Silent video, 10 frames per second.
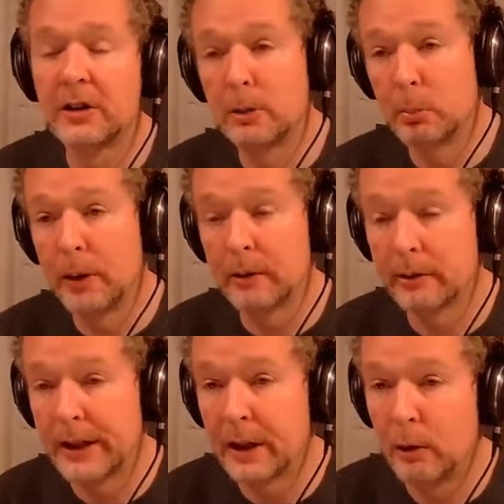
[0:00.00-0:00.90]
to Puerto
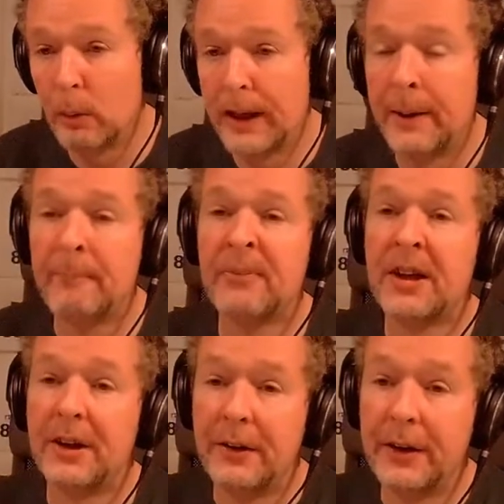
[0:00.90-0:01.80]
Rico, where
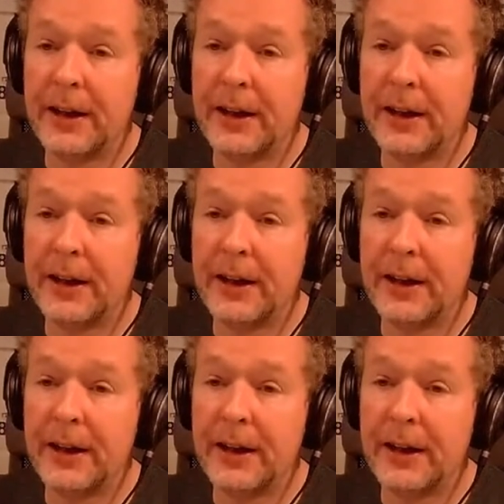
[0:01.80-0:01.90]
they